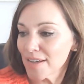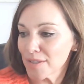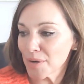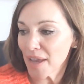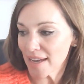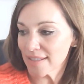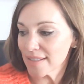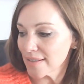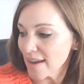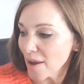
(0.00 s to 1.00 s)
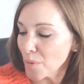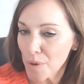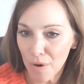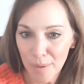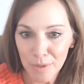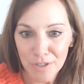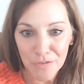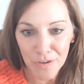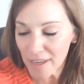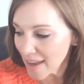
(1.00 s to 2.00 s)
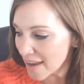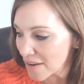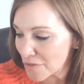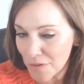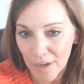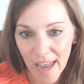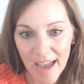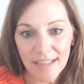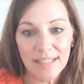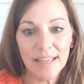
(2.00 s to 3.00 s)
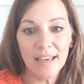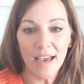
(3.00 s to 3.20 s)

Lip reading: So yes, I hope you are able to forgive, forget.